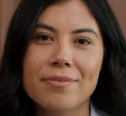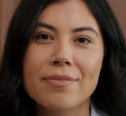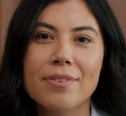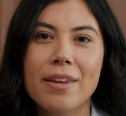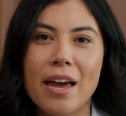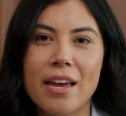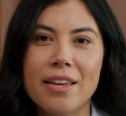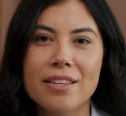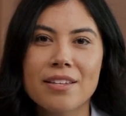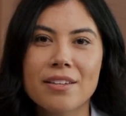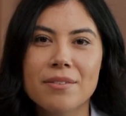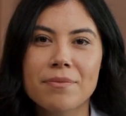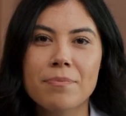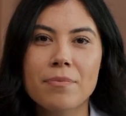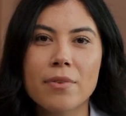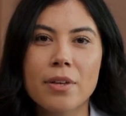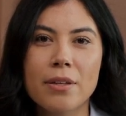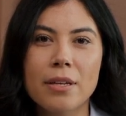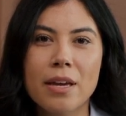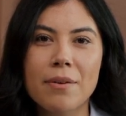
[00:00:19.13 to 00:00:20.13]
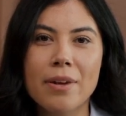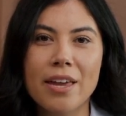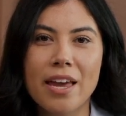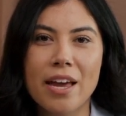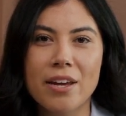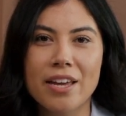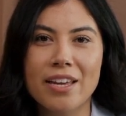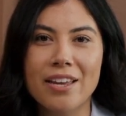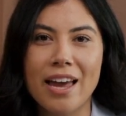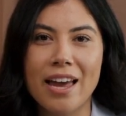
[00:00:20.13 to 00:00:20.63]
Thus,
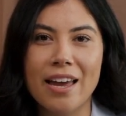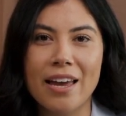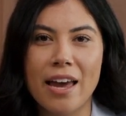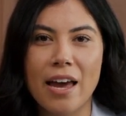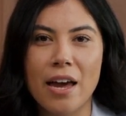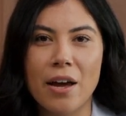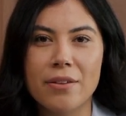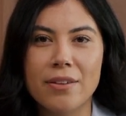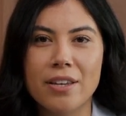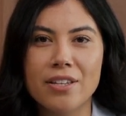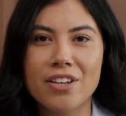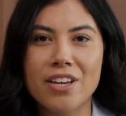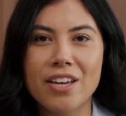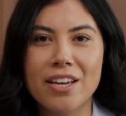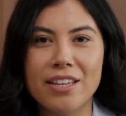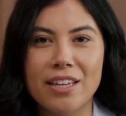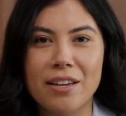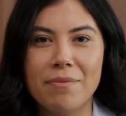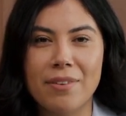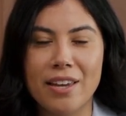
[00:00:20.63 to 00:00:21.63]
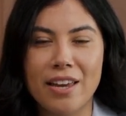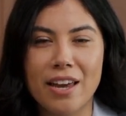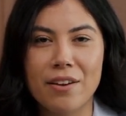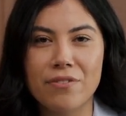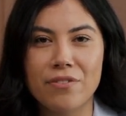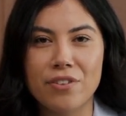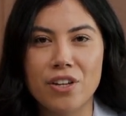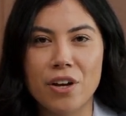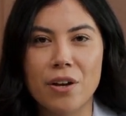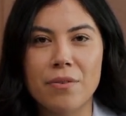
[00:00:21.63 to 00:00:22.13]
preliminary data on the GDP
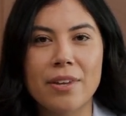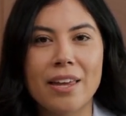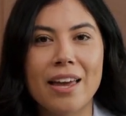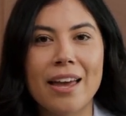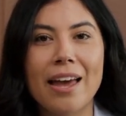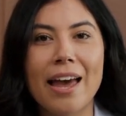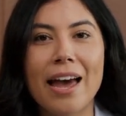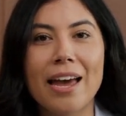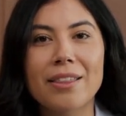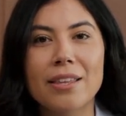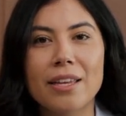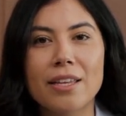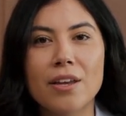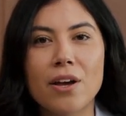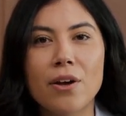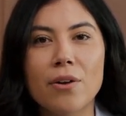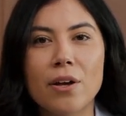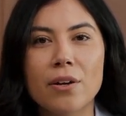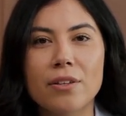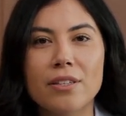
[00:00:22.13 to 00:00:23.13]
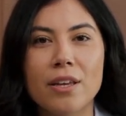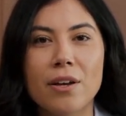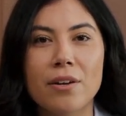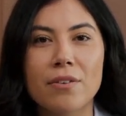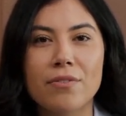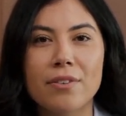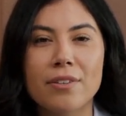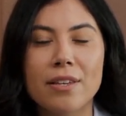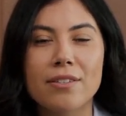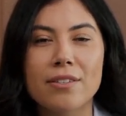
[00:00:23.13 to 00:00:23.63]
of Germany and the
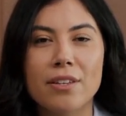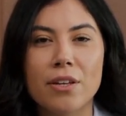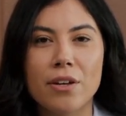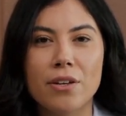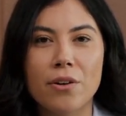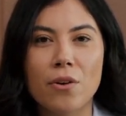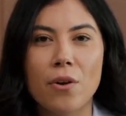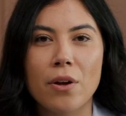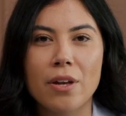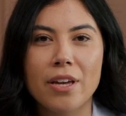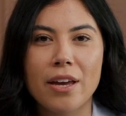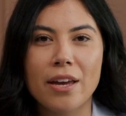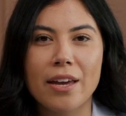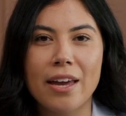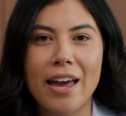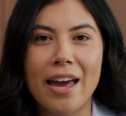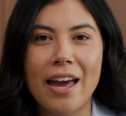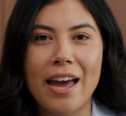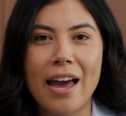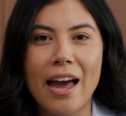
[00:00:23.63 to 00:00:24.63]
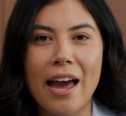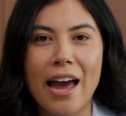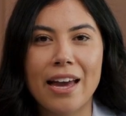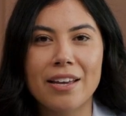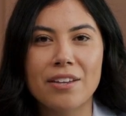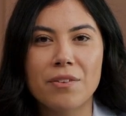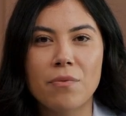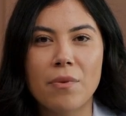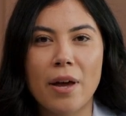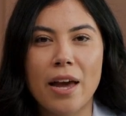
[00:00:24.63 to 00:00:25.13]
eurozone for the third quarter,
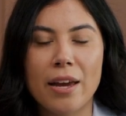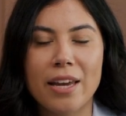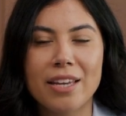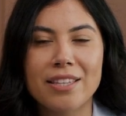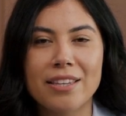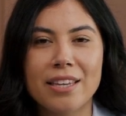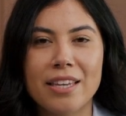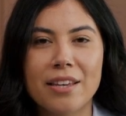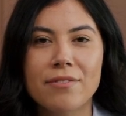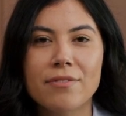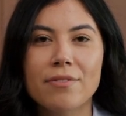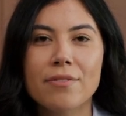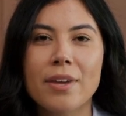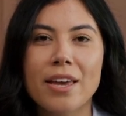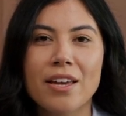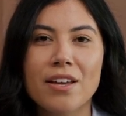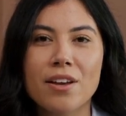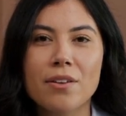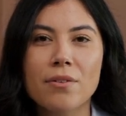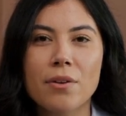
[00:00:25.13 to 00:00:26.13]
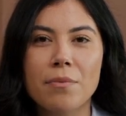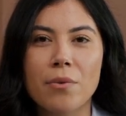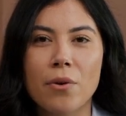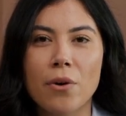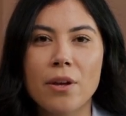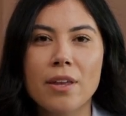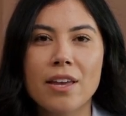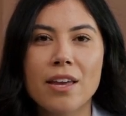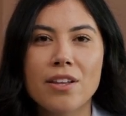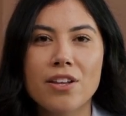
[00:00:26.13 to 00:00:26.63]
as well as the inflation
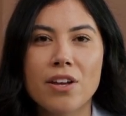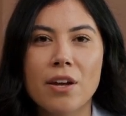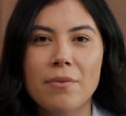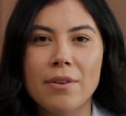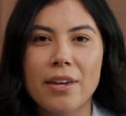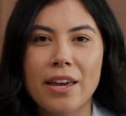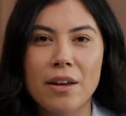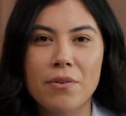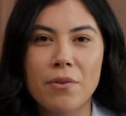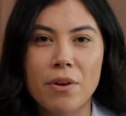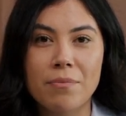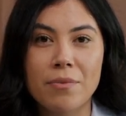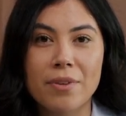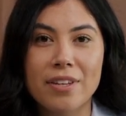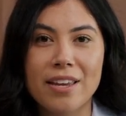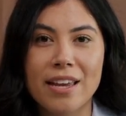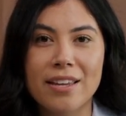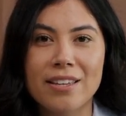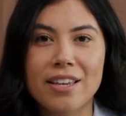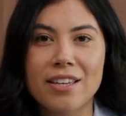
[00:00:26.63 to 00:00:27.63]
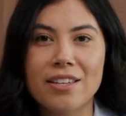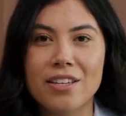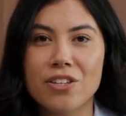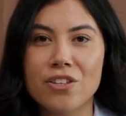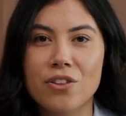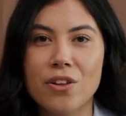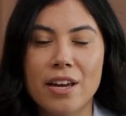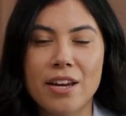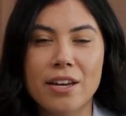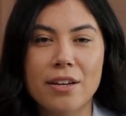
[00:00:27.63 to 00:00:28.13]
report in Germany, were presented to
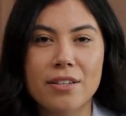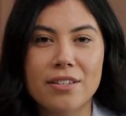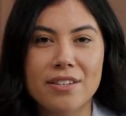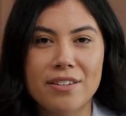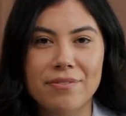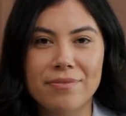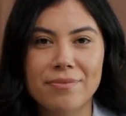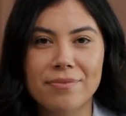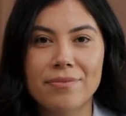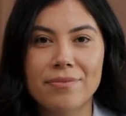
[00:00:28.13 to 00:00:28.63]
traders.